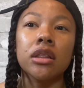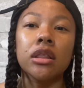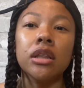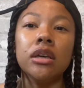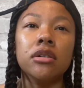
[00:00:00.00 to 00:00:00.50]

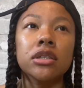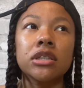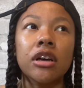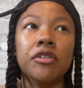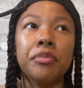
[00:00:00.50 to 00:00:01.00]
legal
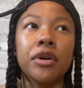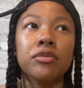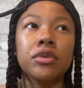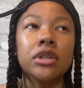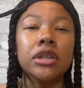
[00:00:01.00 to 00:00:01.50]
stuff. But
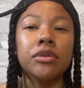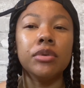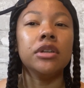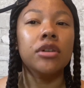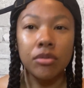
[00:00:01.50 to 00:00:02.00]
really,
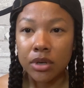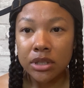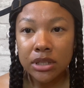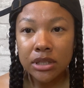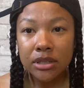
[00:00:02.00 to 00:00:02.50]
we know what
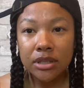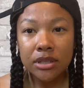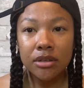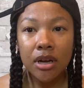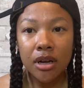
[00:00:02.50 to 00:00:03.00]
it is.
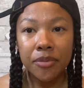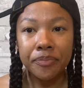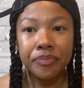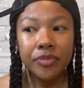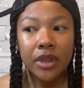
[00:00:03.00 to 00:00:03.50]
Um,
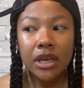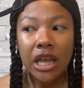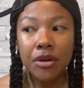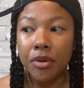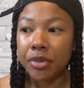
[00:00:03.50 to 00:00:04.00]

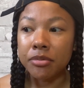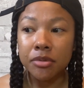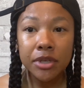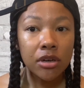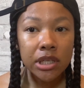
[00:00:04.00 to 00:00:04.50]
they don't want people to
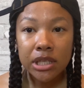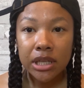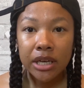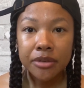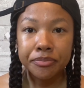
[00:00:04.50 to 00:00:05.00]
be onto
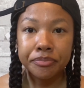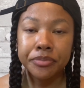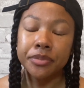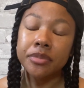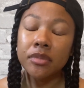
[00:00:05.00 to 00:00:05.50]
that.
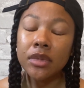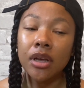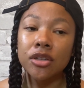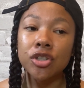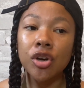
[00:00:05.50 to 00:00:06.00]

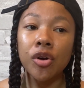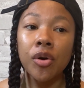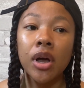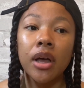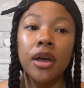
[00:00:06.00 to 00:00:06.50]

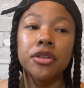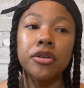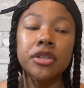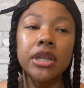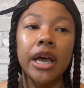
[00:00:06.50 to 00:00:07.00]
So
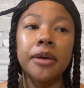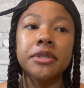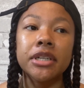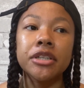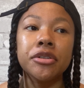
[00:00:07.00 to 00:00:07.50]
those are the apps
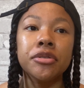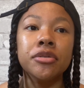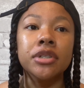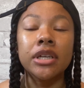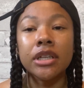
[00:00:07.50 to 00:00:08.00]
that I
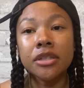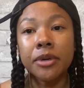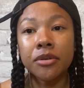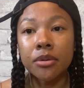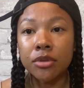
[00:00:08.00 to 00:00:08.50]
use, and that's my
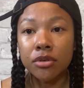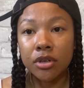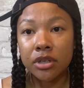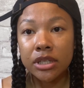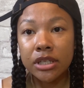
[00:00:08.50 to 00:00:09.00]

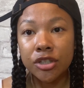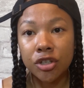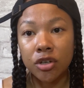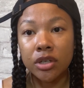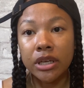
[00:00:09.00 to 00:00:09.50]
cryptocurrency
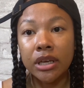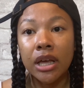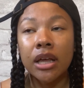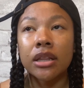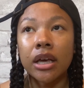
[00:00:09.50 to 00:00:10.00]
journey.
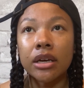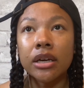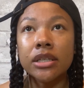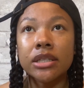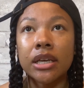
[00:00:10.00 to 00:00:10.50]
Like
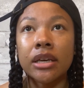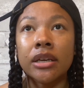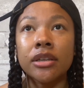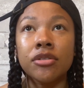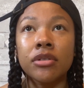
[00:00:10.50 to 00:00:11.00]
I say,
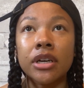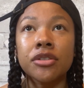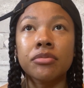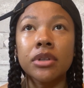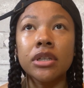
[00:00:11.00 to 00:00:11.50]
you guys
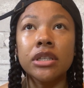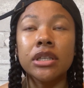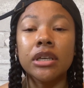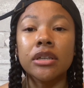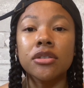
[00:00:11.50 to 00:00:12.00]
really need to
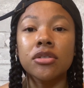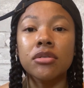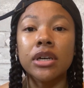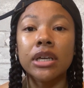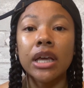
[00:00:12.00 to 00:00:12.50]
get into
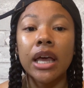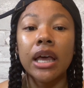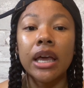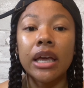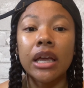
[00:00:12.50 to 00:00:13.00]
it,
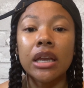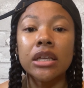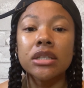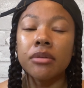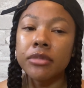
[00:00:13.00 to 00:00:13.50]
and
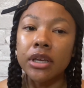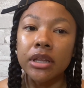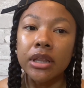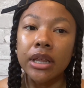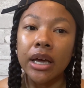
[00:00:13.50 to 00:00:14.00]
it's
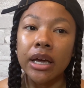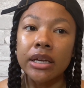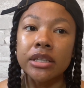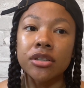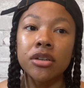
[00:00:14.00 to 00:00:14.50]
something
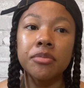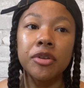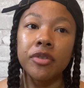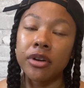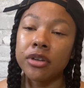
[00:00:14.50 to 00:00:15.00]
that is going to be
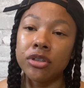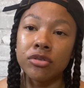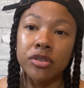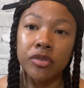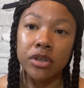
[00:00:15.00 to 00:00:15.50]
very
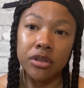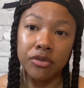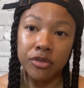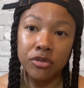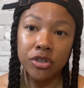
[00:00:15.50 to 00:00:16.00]
useful in the
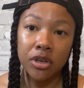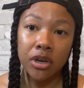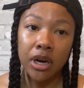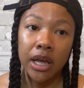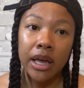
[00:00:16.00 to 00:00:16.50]

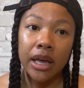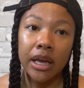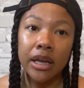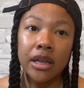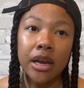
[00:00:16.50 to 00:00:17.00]
future.
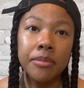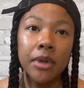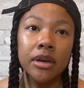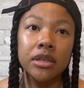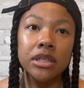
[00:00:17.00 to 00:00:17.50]
And I'm
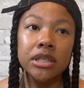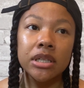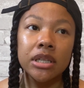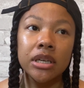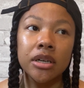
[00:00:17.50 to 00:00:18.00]
not going to
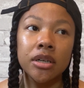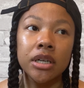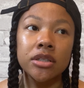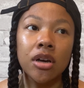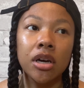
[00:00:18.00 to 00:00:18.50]
sit here
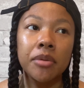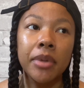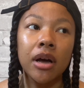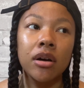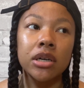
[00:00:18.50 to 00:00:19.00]
and talk
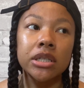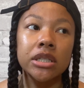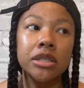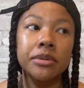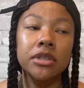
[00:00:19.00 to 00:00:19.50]
about
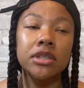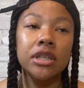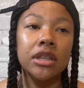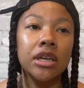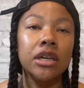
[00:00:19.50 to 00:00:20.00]
conspiracy
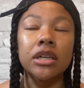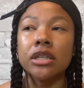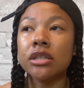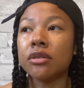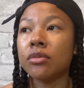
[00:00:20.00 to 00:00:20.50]

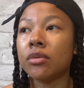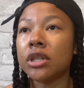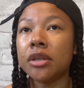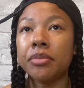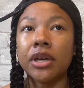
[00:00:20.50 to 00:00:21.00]
theories and
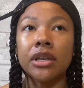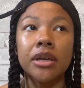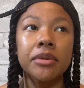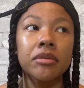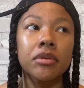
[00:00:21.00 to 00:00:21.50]
what the
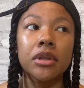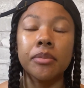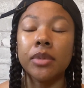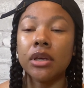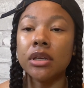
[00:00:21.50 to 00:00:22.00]
pandemic really
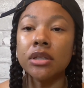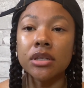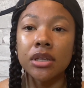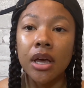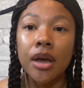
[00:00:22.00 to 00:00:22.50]
means,
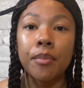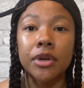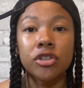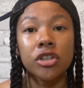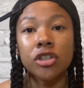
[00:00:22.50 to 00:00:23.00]

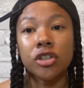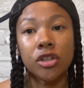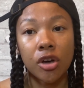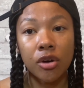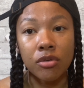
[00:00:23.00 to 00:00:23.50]
but just
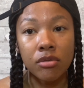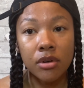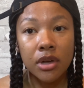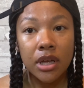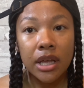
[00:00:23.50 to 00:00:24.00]
know
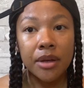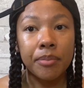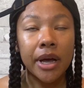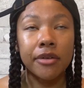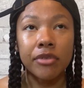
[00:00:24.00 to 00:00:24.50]

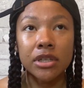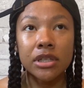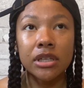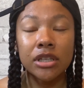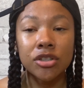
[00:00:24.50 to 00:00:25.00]
by
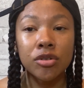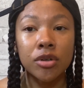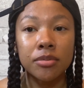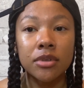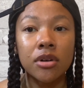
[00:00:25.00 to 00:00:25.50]
investing into
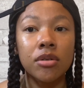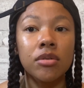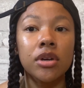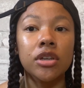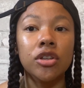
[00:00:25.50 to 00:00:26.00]

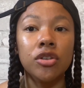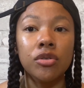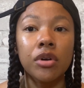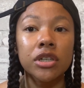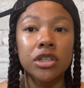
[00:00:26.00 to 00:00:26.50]
crypto,
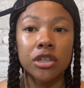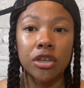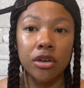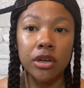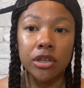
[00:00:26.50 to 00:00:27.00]
you are
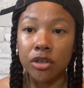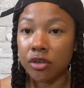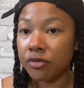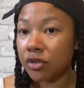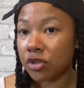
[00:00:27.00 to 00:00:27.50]
securing
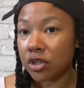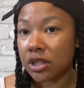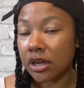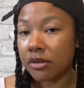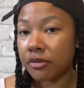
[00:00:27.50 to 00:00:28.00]
your future
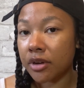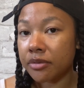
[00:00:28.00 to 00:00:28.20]
self